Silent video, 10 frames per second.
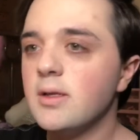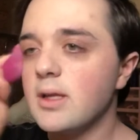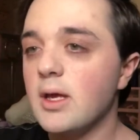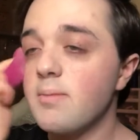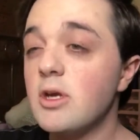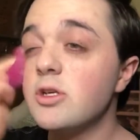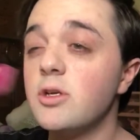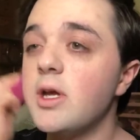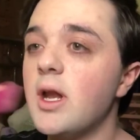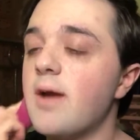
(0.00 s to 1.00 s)
Like, make sure
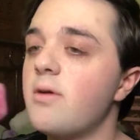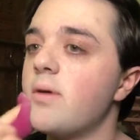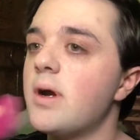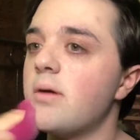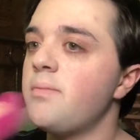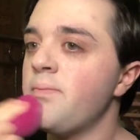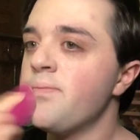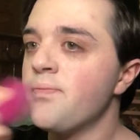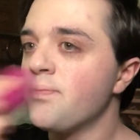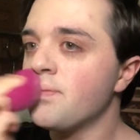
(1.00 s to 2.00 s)
you get everywhere
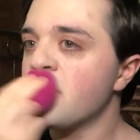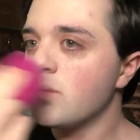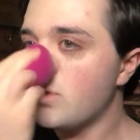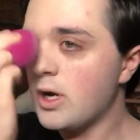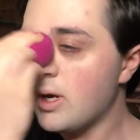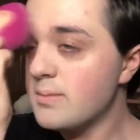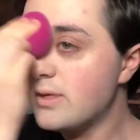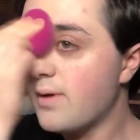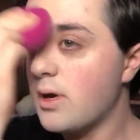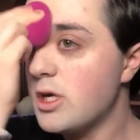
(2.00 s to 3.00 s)
when it comes
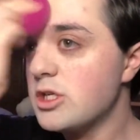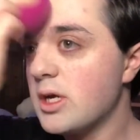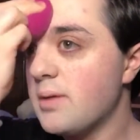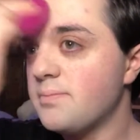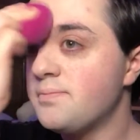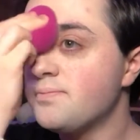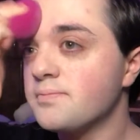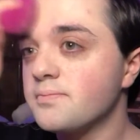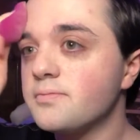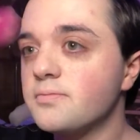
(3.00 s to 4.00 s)
to foundation,
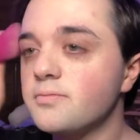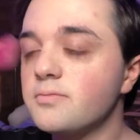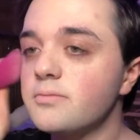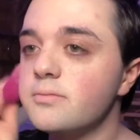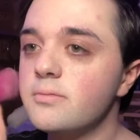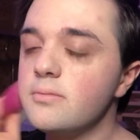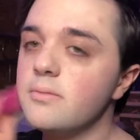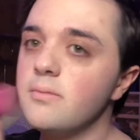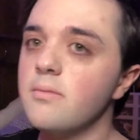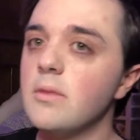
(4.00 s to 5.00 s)

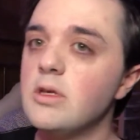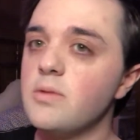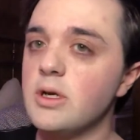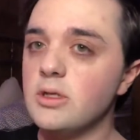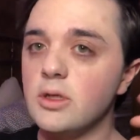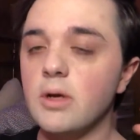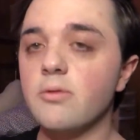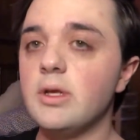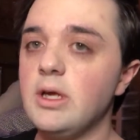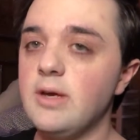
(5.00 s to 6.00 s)
because you want it to look
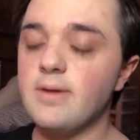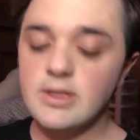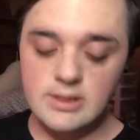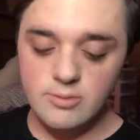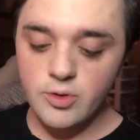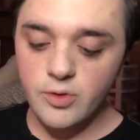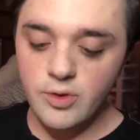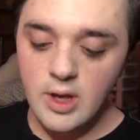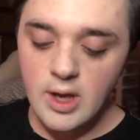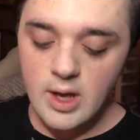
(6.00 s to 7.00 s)
really even and smooth.
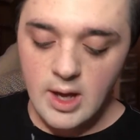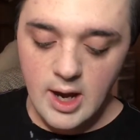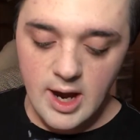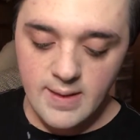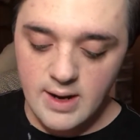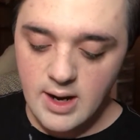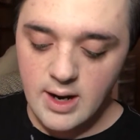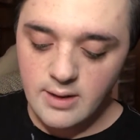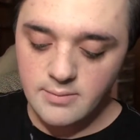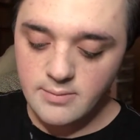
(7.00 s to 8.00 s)
And then
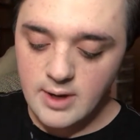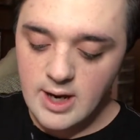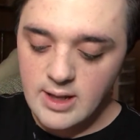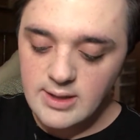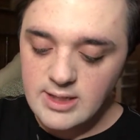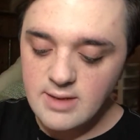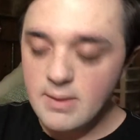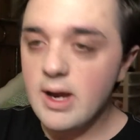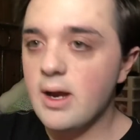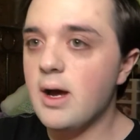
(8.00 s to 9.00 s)
I like to keep
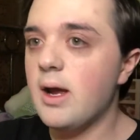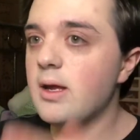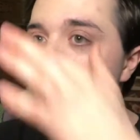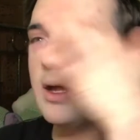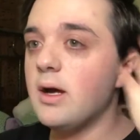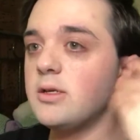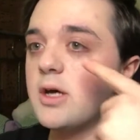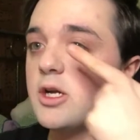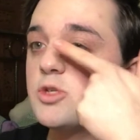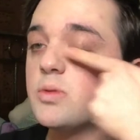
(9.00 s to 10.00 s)
my eye
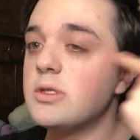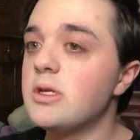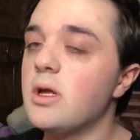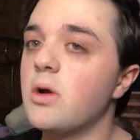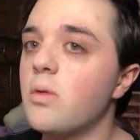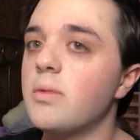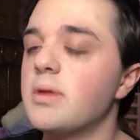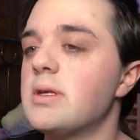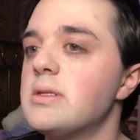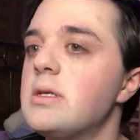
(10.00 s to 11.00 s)
untouched until I go in with
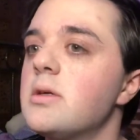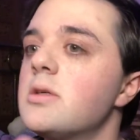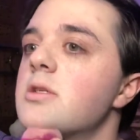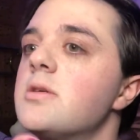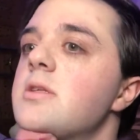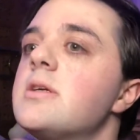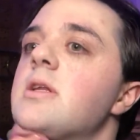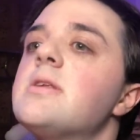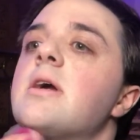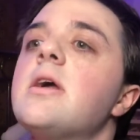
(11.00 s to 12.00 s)
concealer, so you'll see in
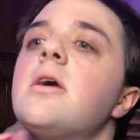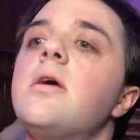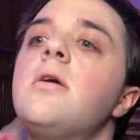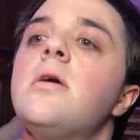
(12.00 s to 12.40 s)
a second.